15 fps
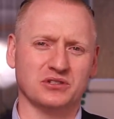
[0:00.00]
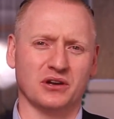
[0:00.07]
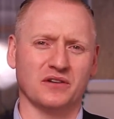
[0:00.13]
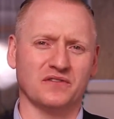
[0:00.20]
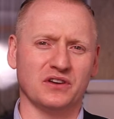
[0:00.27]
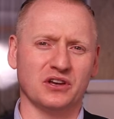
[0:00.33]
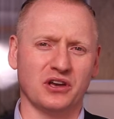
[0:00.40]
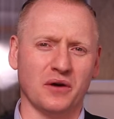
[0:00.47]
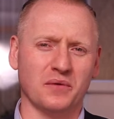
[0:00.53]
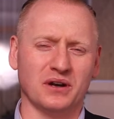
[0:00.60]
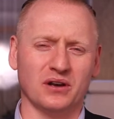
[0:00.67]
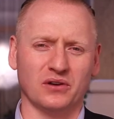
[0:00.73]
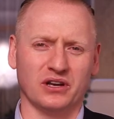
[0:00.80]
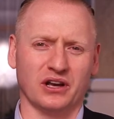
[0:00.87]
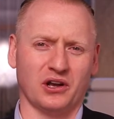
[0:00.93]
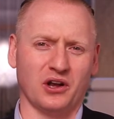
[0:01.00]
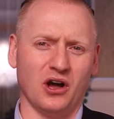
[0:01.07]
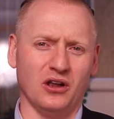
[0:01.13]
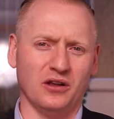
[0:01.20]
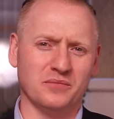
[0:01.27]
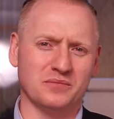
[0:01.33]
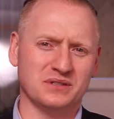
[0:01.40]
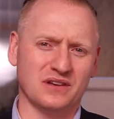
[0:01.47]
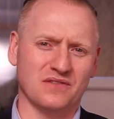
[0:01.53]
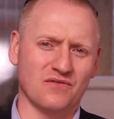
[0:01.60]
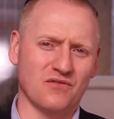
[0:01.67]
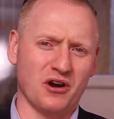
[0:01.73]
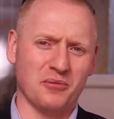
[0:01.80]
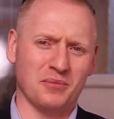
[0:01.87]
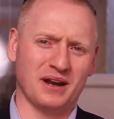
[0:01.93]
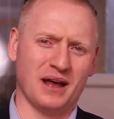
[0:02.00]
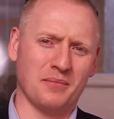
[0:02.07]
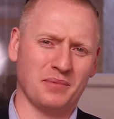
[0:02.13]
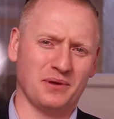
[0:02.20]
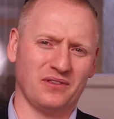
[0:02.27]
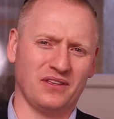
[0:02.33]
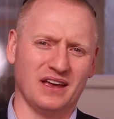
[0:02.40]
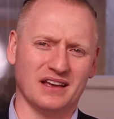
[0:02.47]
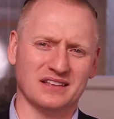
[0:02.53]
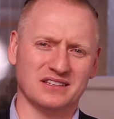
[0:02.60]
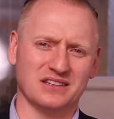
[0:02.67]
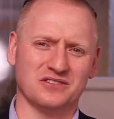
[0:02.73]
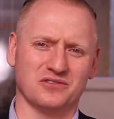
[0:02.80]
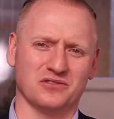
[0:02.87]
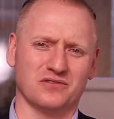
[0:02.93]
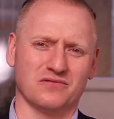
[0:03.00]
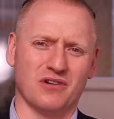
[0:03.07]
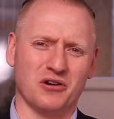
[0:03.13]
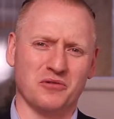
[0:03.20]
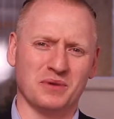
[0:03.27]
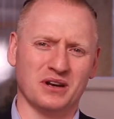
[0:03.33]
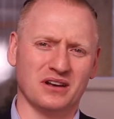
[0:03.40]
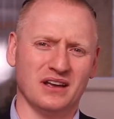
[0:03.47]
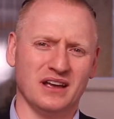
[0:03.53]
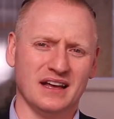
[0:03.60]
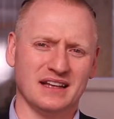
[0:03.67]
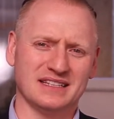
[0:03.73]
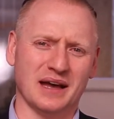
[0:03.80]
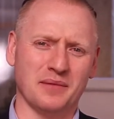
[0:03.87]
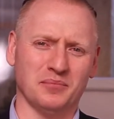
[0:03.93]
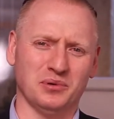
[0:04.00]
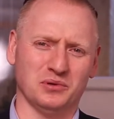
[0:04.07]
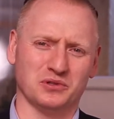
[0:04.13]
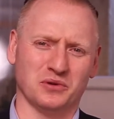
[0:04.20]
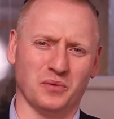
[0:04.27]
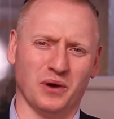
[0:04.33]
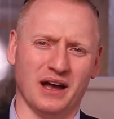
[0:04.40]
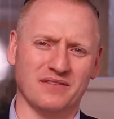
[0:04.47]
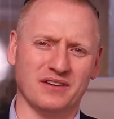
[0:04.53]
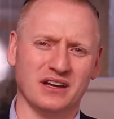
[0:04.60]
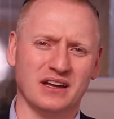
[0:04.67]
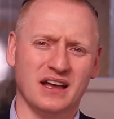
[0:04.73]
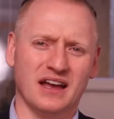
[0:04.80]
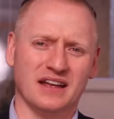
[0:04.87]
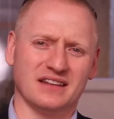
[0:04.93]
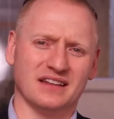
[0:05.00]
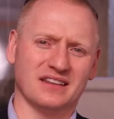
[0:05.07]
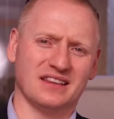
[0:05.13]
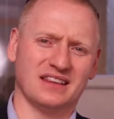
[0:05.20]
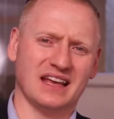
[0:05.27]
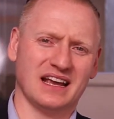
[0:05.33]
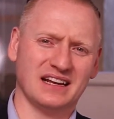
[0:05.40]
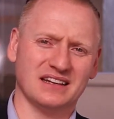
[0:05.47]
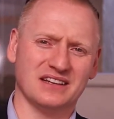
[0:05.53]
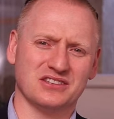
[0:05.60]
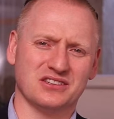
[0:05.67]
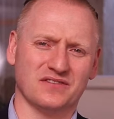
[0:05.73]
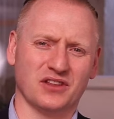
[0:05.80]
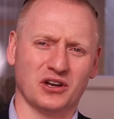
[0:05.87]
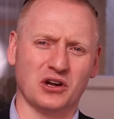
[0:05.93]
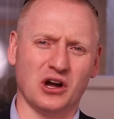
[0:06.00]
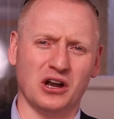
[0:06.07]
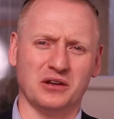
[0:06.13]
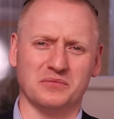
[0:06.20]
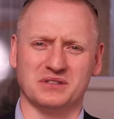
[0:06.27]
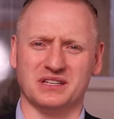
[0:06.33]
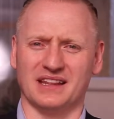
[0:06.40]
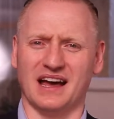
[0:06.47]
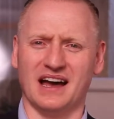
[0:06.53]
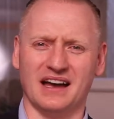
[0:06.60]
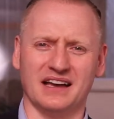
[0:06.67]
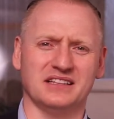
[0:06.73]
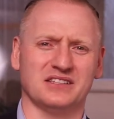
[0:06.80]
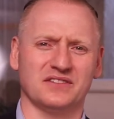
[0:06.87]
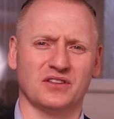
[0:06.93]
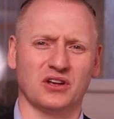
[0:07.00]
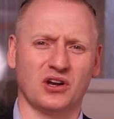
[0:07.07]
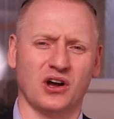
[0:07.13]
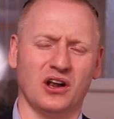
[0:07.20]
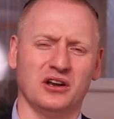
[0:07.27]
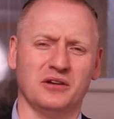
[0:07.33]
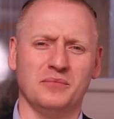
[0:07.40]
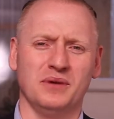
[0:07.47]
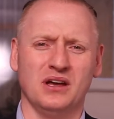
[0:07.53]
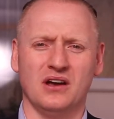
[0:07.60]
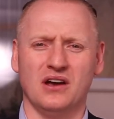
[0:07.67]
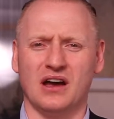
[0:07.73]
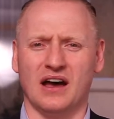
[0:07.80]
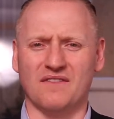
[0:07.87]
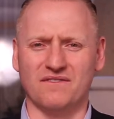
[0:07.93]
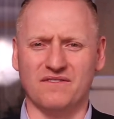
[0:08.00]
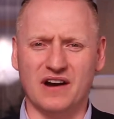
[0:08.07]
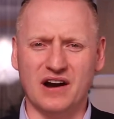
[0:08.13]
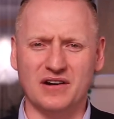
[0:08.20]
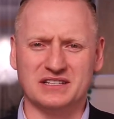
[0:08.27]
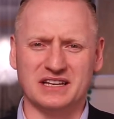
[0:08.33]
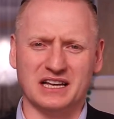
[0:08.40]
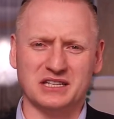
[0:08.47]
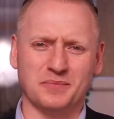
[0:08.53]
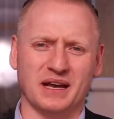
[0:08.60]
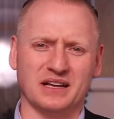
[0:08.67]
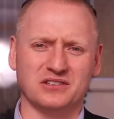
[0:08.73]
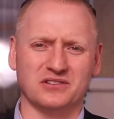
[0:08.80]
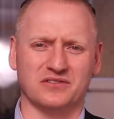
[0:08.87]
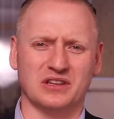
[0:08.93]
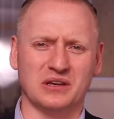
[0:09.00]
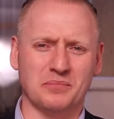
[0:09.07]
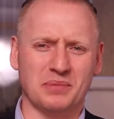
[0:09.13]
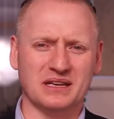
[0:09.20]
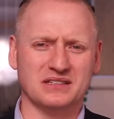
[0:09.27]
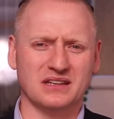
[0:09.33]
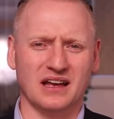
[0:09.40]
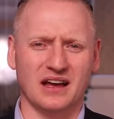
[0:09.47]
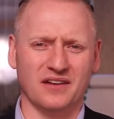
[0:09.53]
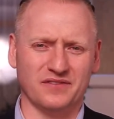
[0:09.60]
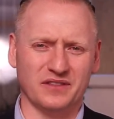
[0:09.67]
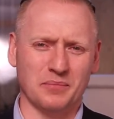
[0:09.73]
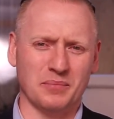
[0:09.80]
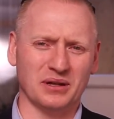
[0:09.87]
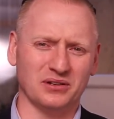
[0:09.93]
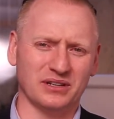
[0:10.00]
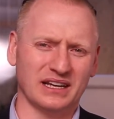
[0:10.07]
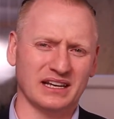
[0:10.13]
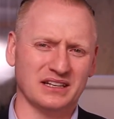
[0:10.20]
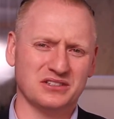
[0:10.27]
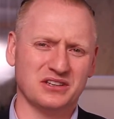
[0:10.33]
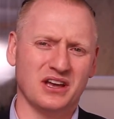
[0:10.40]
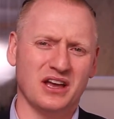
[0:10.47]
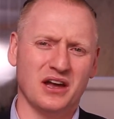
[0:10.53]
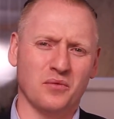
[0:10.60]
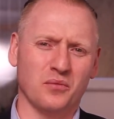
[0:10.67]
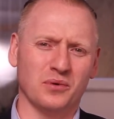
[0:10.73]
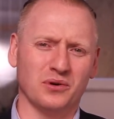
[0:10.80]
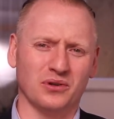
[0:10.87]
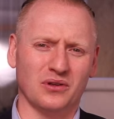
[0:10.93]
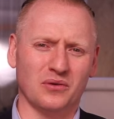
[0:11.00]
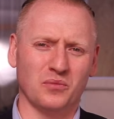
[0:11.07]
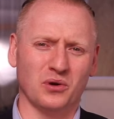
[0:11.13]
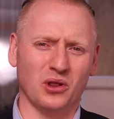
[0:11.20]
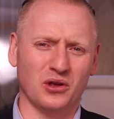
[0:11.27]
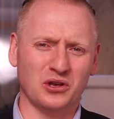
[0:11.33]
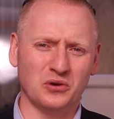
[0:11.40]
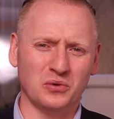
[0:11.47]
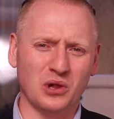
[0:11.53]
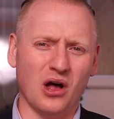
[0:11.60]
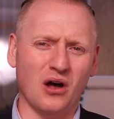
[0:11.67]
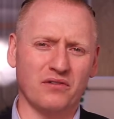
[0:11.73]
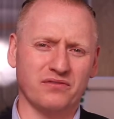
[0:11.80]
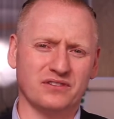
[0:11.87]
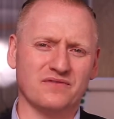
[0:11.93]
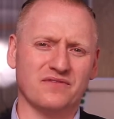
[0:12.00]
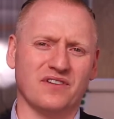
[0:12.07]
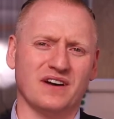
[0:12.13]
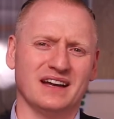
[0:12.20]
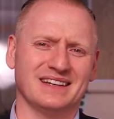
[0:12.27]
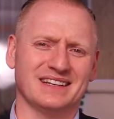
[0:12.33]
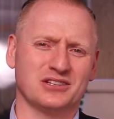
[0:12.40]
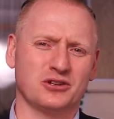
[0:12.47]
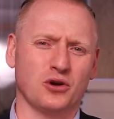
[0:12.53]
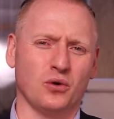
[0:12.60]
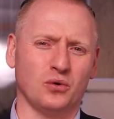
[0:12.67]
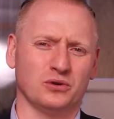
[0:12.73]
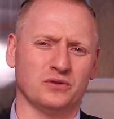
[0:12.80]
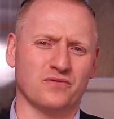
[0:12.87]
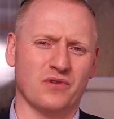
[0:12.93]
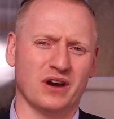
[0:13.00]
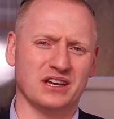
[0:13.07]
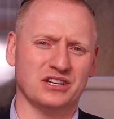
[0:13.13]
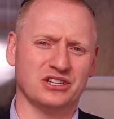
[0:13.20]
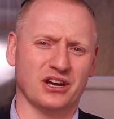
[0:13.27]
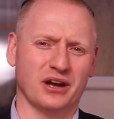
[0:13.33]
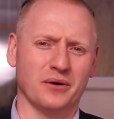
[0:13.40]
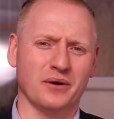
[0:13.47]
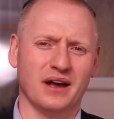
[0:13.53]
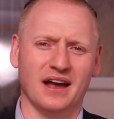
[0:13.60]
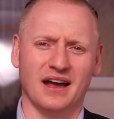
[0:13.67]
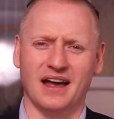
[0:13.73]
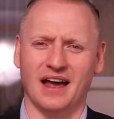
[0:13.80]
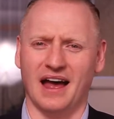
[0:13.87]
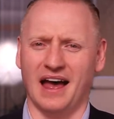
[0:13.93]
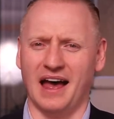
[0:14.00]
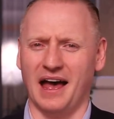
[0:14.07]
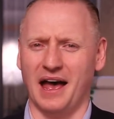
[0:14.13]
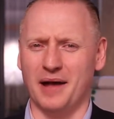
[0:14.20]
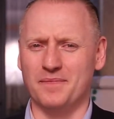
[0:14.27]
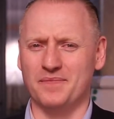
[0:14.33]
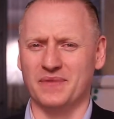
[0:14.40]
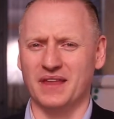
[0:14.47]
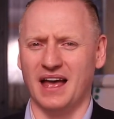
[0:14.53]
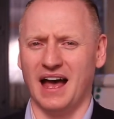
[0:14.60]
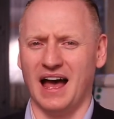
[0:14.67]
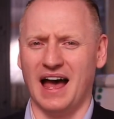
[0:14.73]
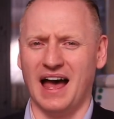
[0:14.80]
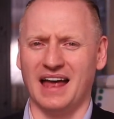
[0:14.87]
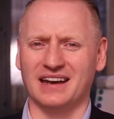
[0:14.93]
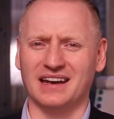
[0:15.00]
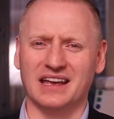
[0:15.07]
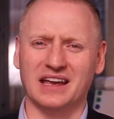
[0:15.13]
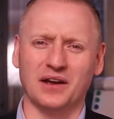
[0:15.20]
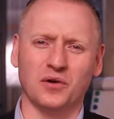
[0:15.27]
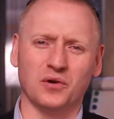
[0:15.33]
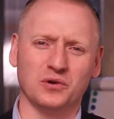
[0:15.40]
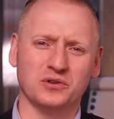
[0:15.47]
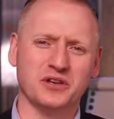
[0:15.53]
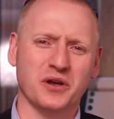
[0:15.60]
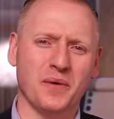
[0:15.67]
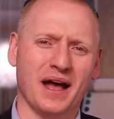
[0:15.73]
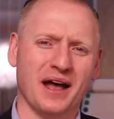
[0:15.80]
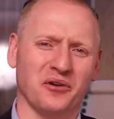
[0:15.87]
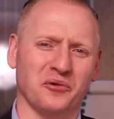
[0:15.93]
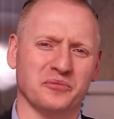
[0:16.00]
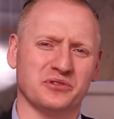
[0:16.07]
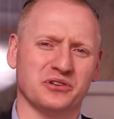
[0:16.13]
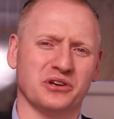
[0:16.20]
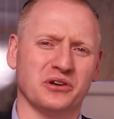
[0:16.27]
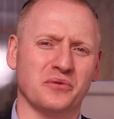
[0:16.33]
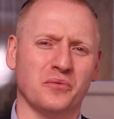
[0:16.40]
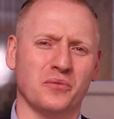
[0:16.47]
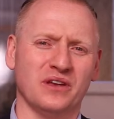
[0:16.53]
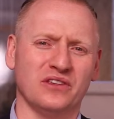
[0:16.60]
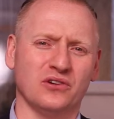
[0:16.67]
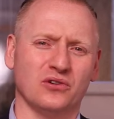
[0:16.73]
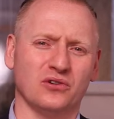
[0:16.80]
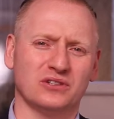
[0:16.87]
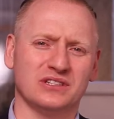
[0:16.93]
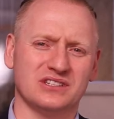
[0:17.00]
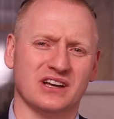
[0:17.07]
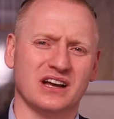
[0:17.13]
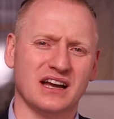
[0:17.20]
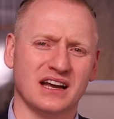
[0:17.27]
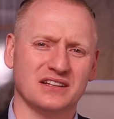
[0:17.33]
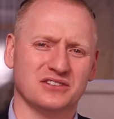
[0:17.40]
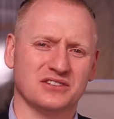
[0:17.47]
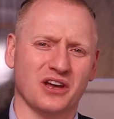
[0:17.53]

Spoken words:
So if you go and look at columns in Roman amphitheaters or Roman temples or whatever, the thickness of the column to the height of the column and various aspects of the buildings you'll often find this golden ratio, and it also helps you with your design.